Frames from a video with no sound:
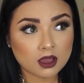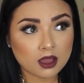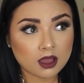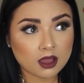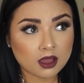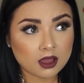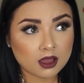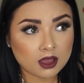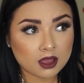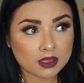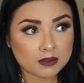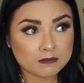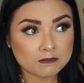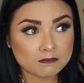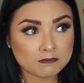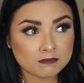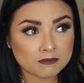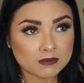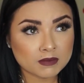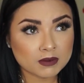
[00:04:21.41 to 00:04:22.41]
I,
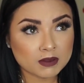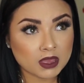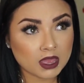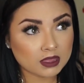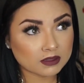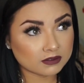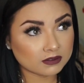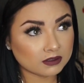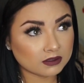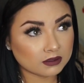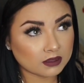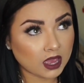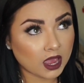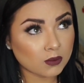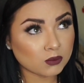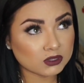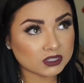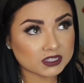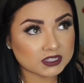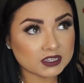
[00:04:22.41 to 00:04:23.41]
I
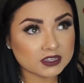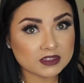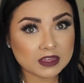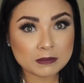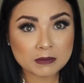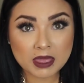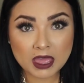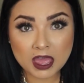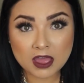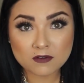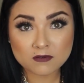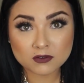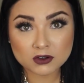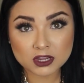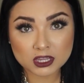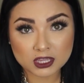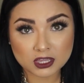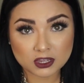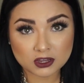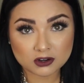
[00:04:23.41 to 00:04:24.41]
would see them
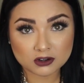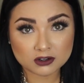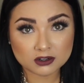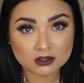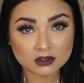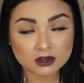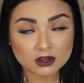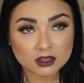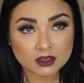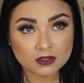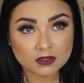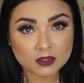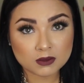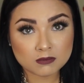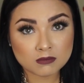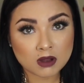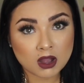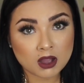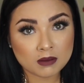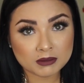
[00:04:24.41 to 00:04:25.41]
every year, the
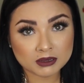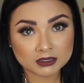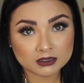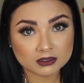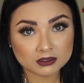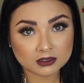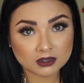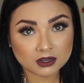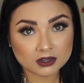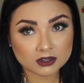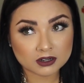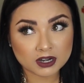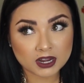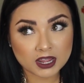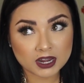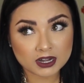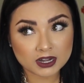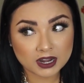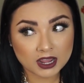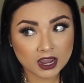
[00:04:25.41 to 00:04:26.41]
mom and the daughter,
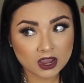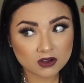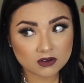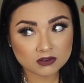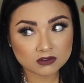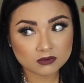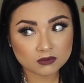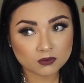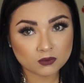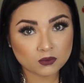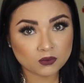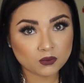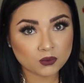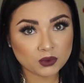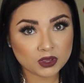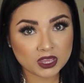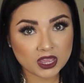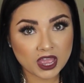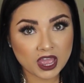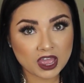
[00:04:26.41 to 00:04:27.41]
and now
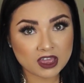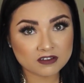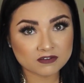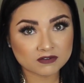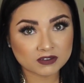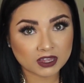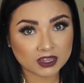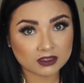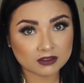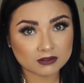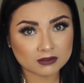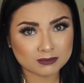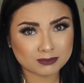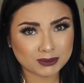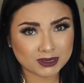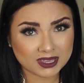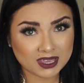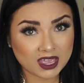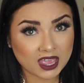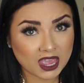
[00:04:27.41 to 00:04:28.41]
we have like
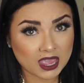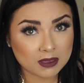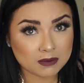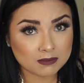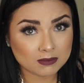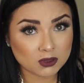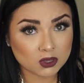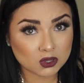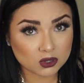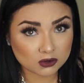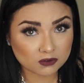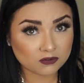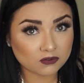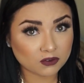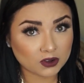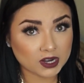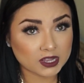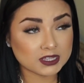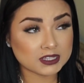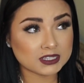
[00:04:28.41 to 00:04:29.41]
became good
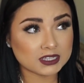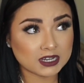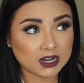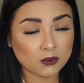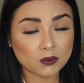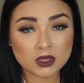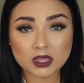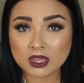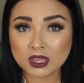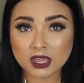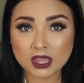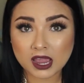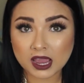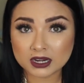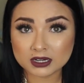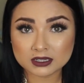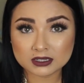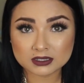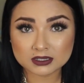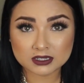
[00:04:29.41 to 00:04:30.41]
friends. You know, we
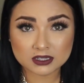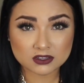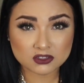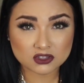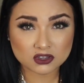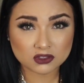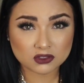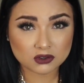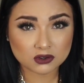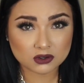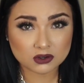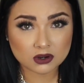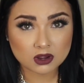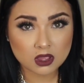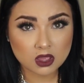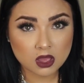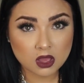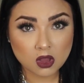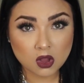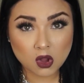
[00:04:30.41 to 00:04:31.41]
kind of see each other
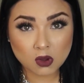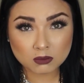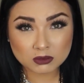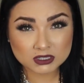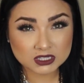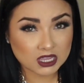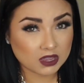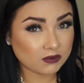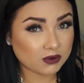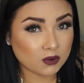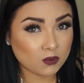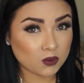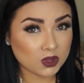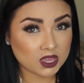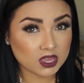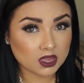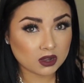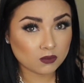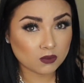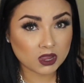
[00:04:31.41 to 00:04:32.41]
almost every
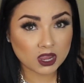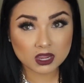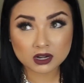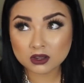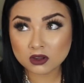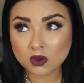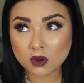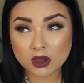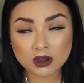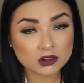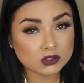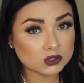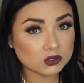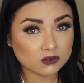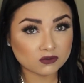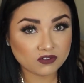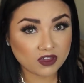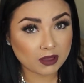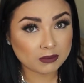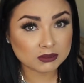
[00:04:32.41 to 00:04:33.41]
weekend. We kind of go out and do
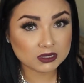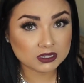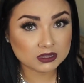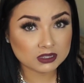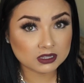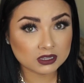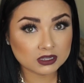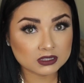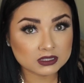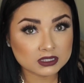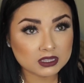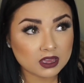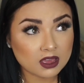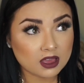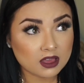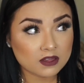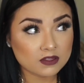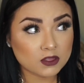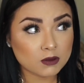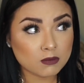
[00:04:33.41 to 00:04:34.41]
family things.
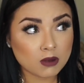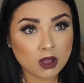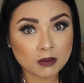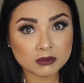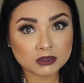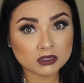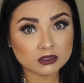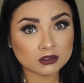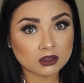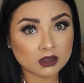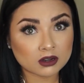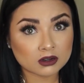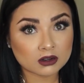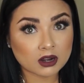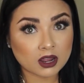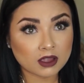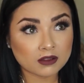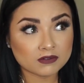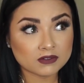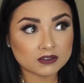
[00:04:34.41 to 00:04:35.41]
The mom and the daughter,
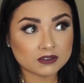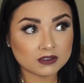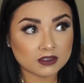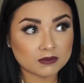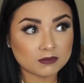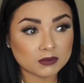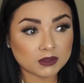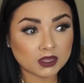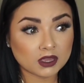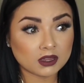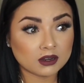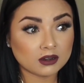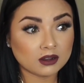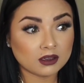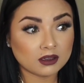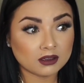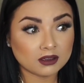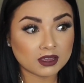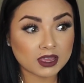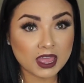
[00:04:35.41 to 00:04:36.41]
I've seen them
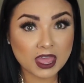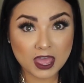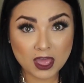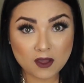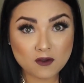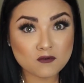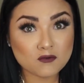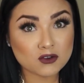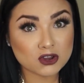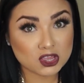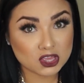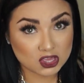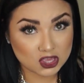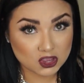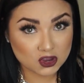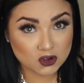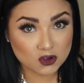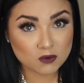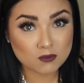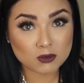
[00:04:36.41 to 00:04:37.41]
every
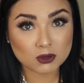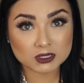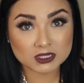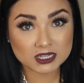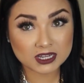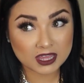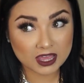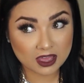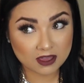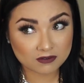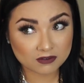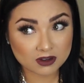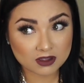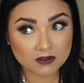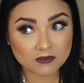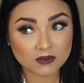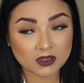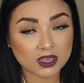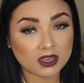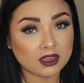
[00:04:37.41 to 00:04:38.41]
year, mostly every
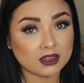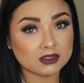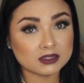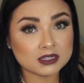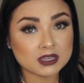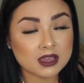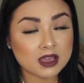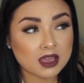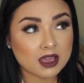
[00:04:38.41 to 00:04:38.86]
event.